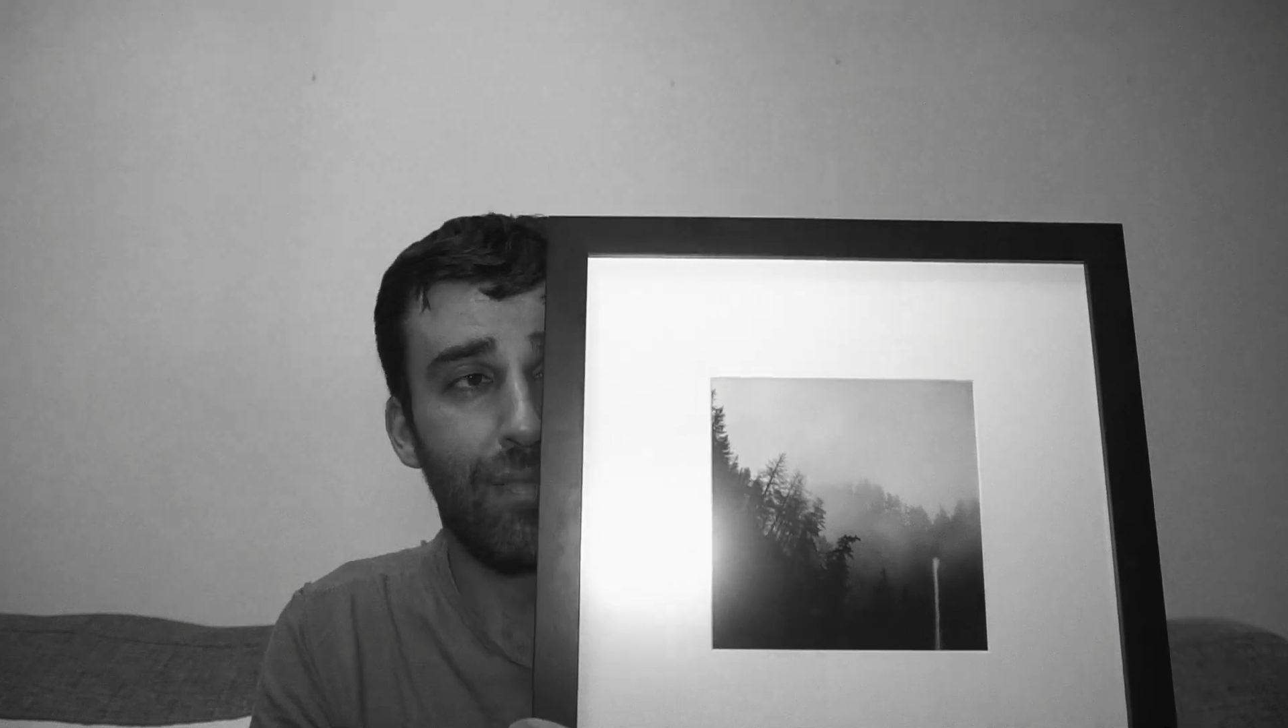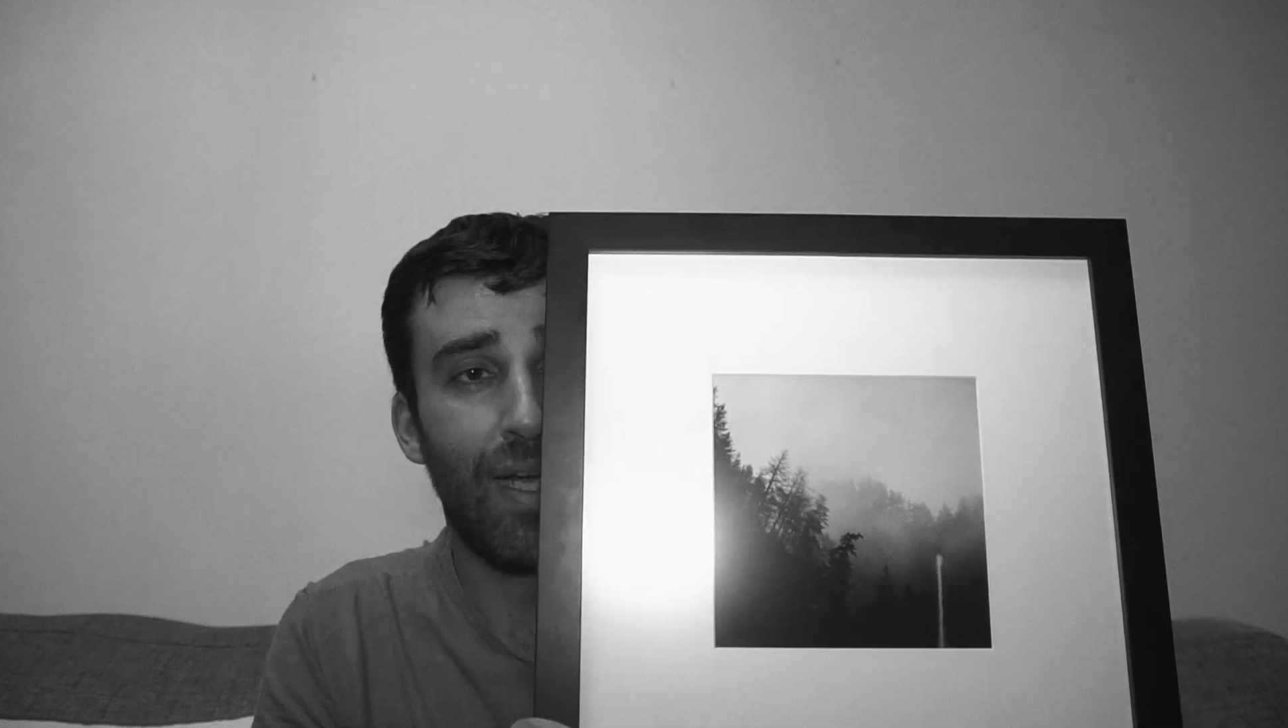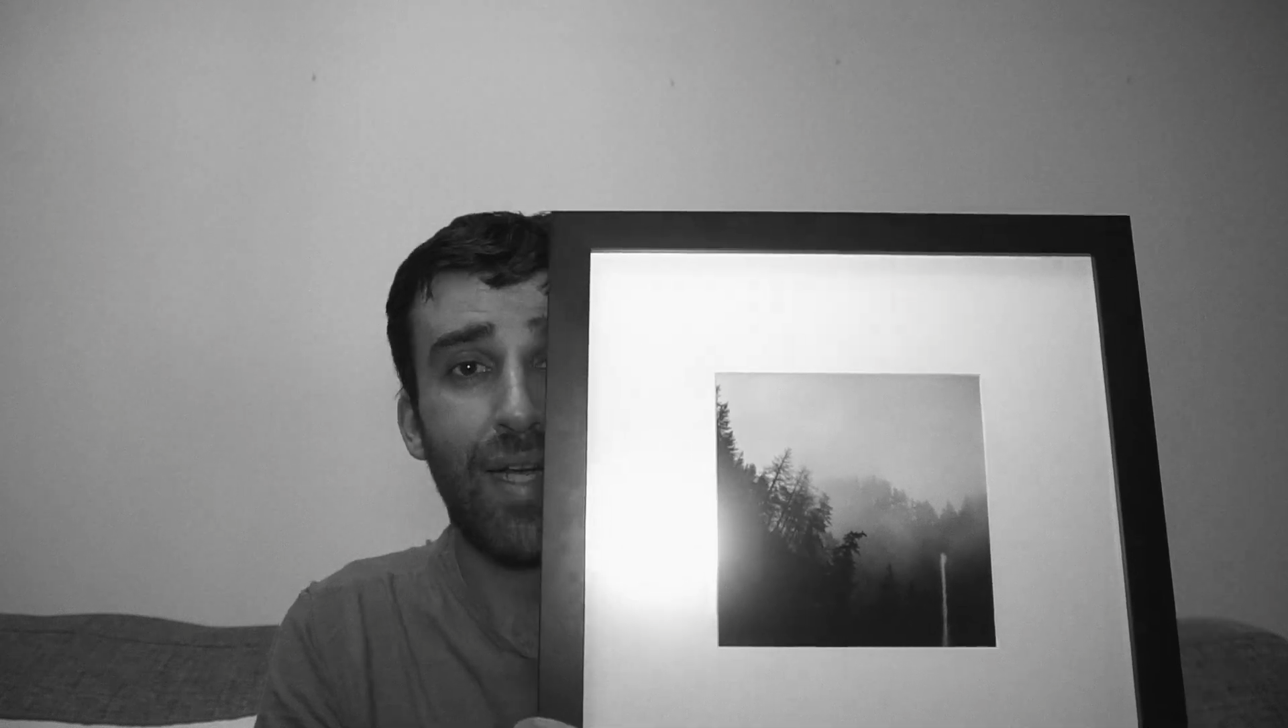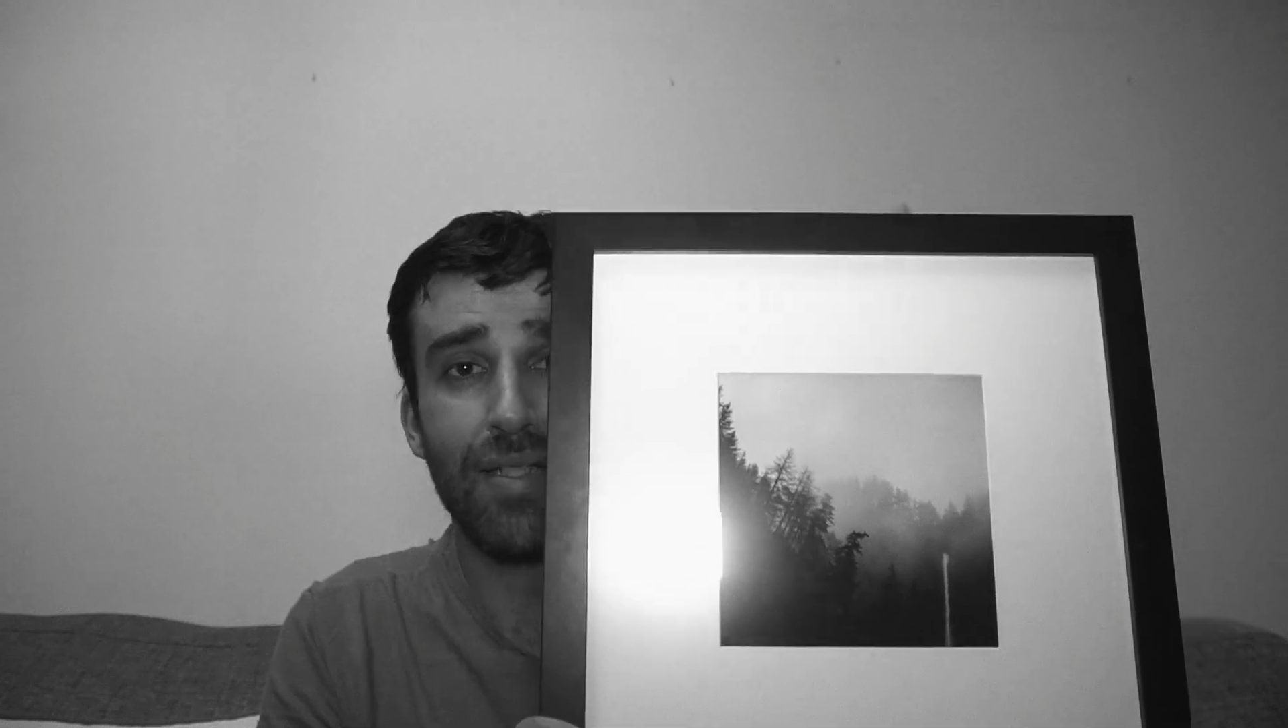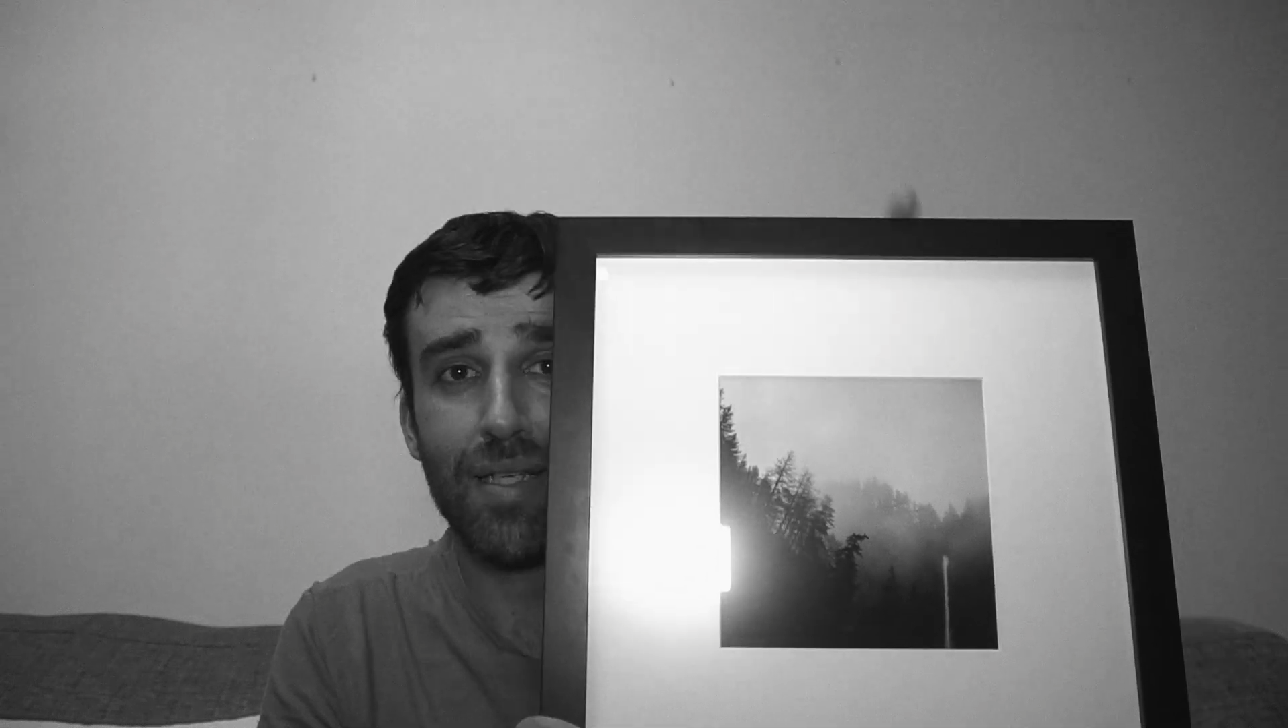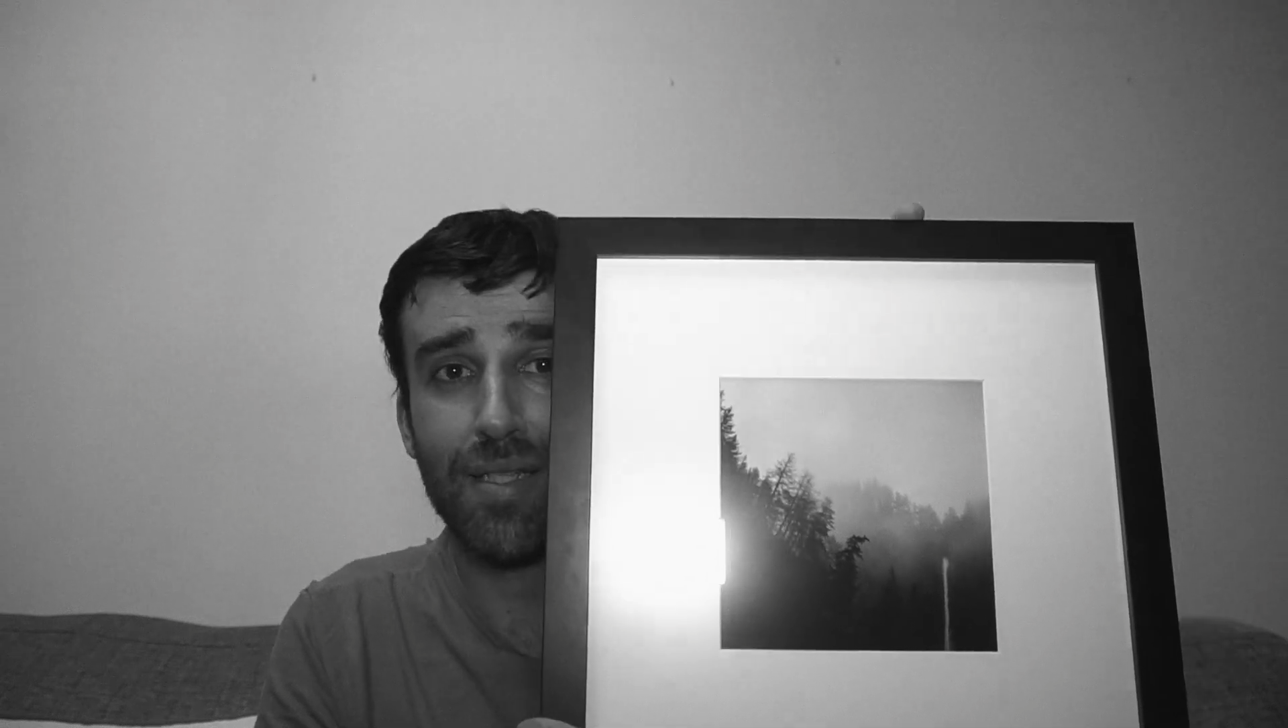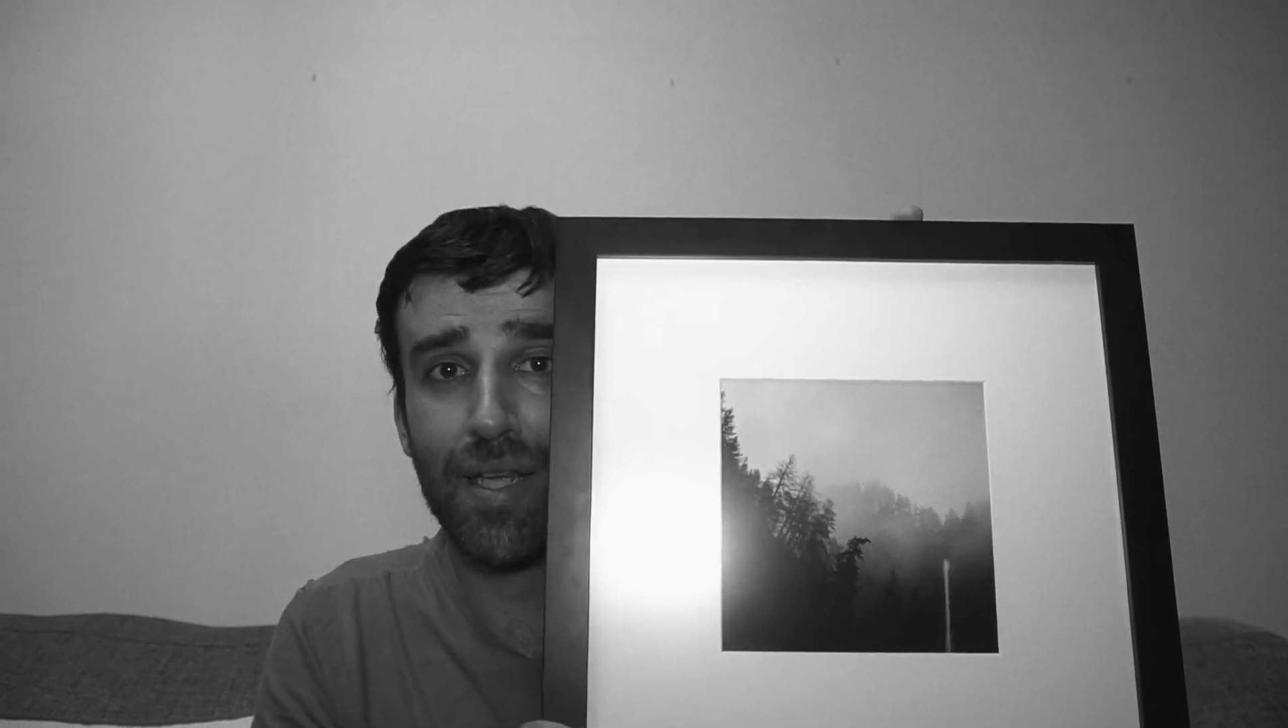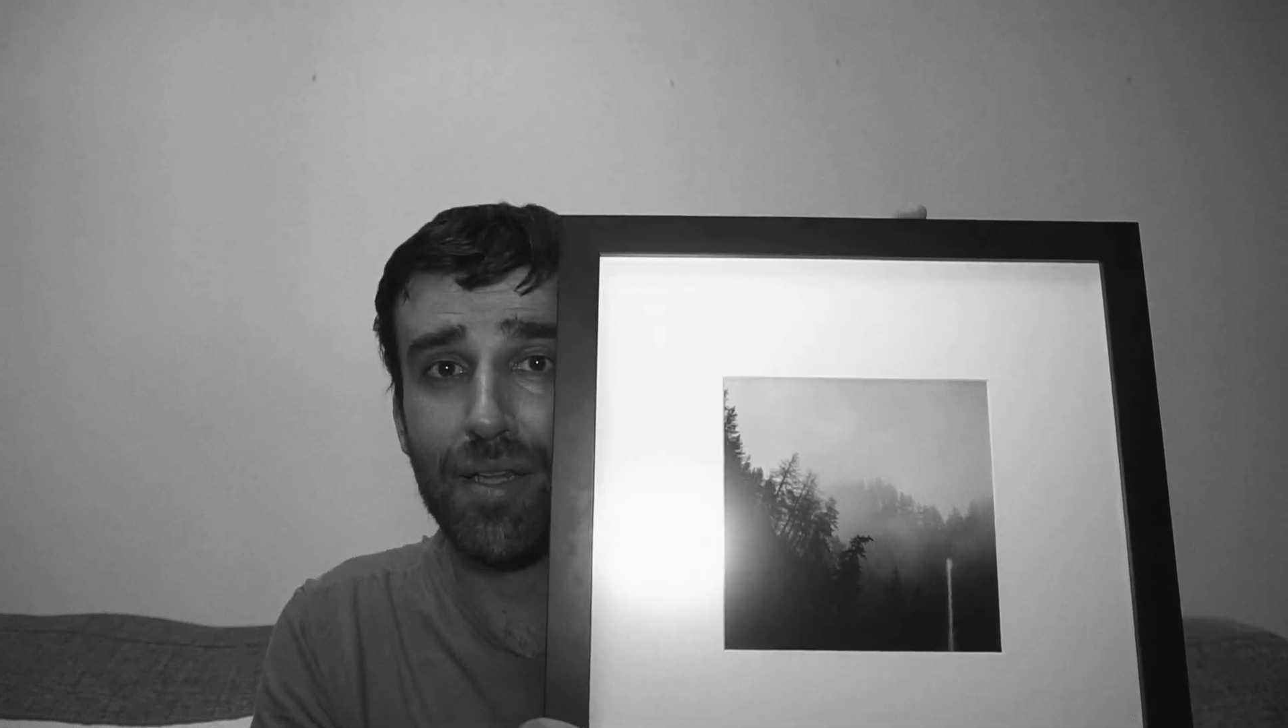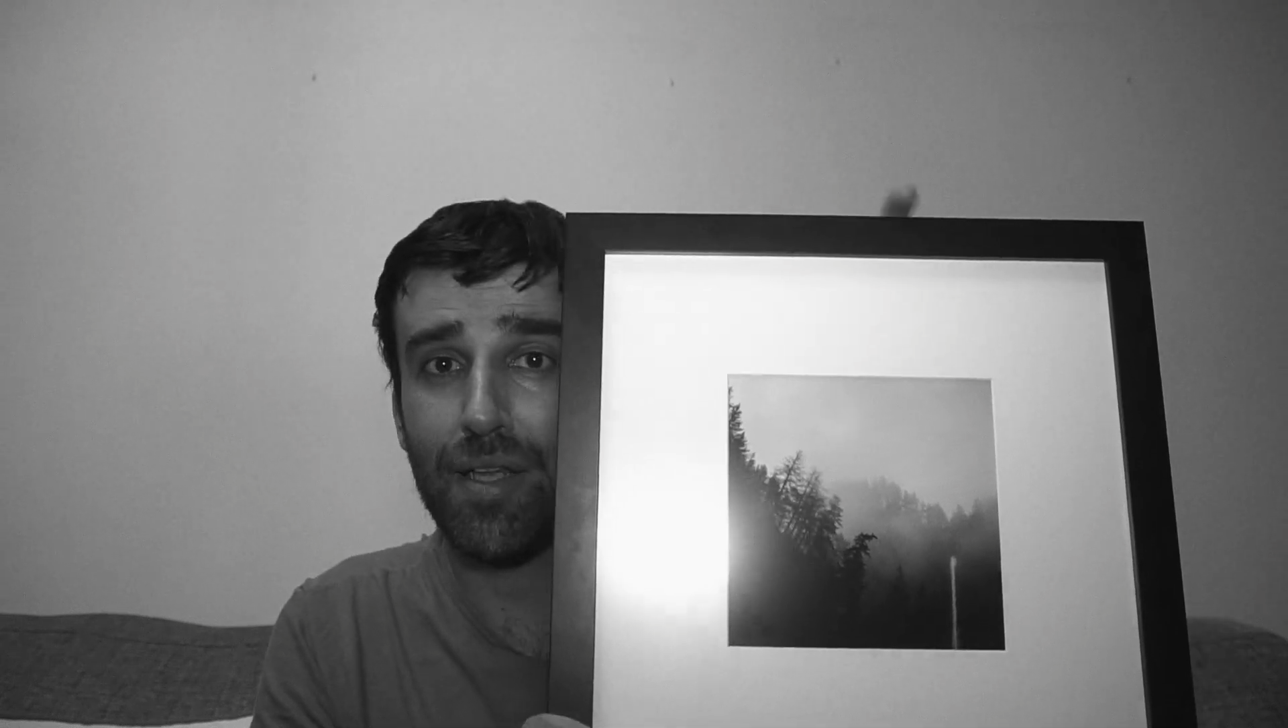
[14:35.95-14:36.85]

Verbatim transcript: And as I said,